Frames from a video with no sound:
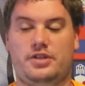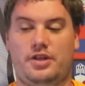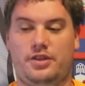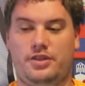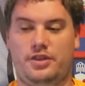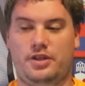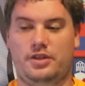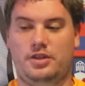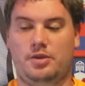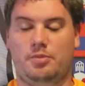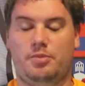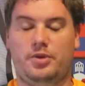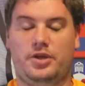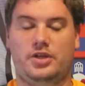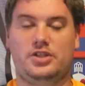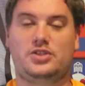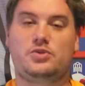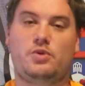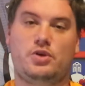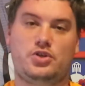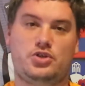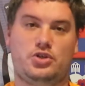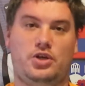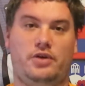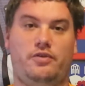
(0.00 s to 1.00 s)
I think the biggest
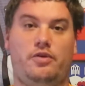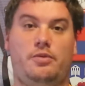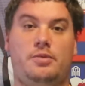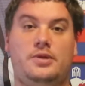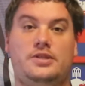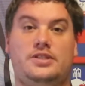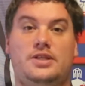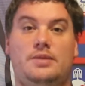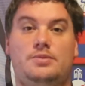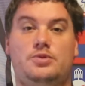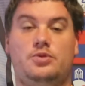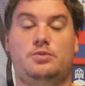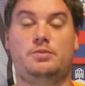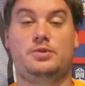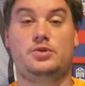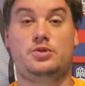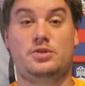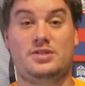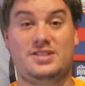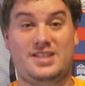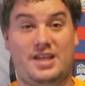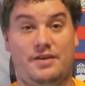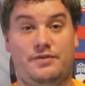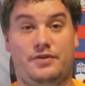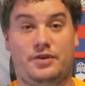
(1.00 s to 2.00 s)
question on everybody's lips will be
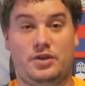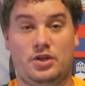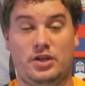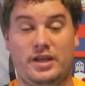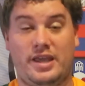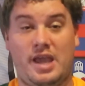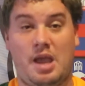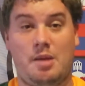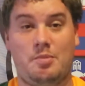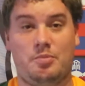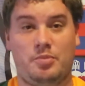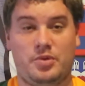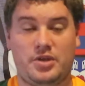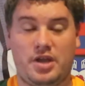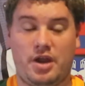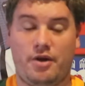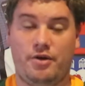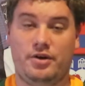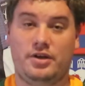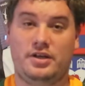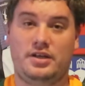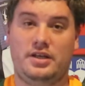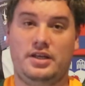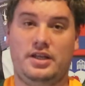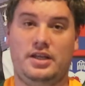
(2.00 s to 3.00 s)
between the South African camp
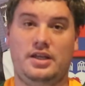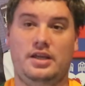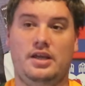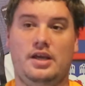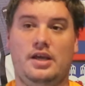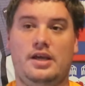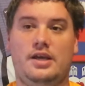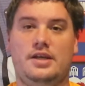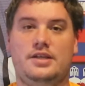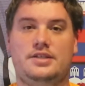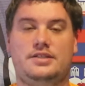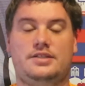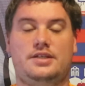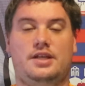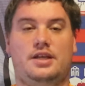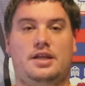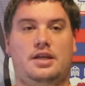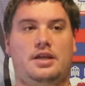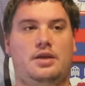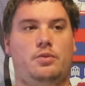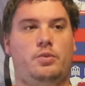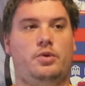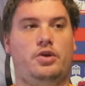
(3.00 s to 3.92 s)
currently sitting.